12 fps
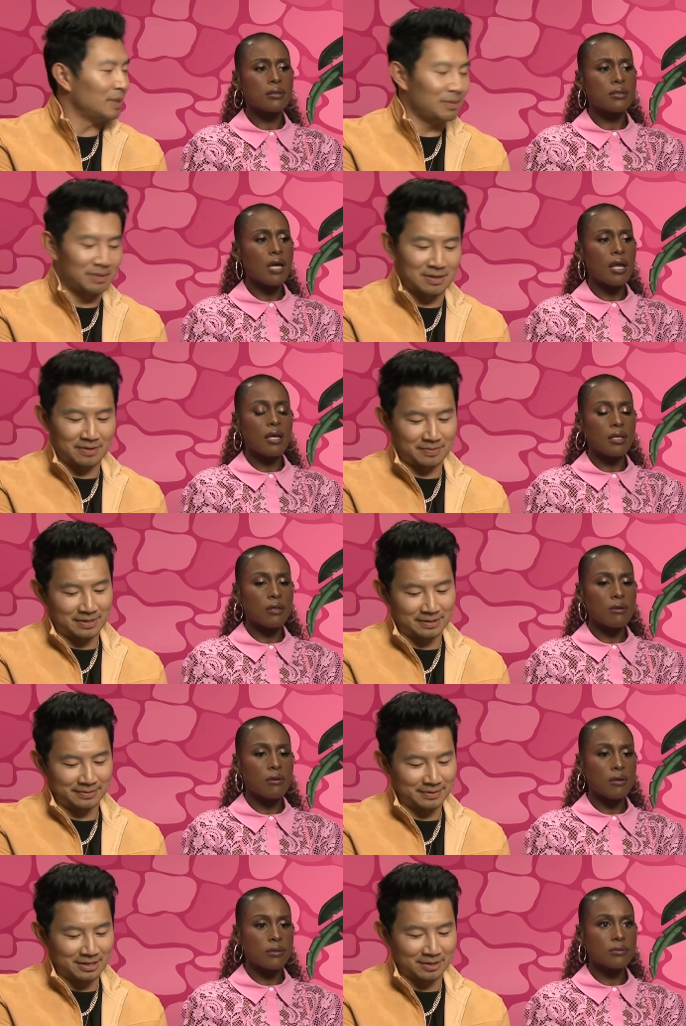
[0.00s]
Speaker 1: maybe not a
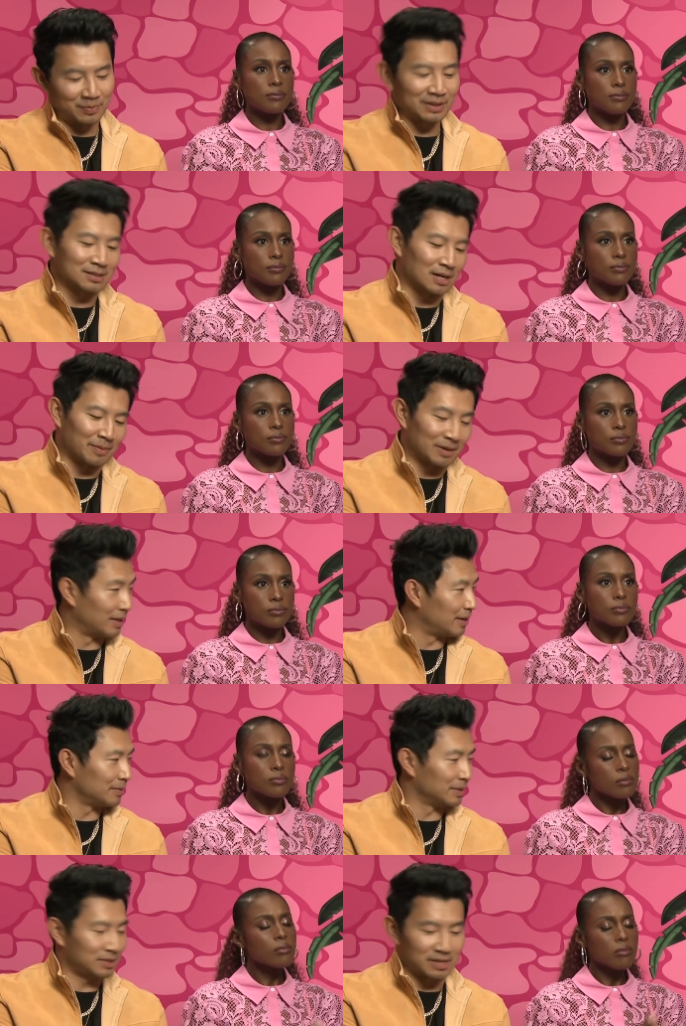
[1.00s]
literal. Look, we can talk about it
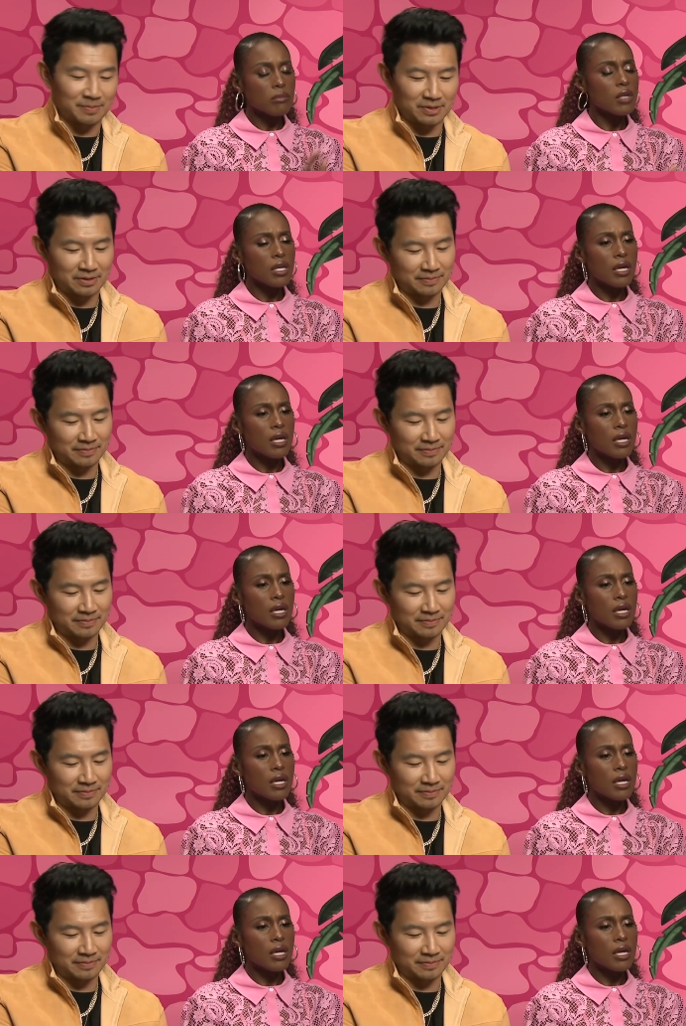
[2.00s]
later. We can talk about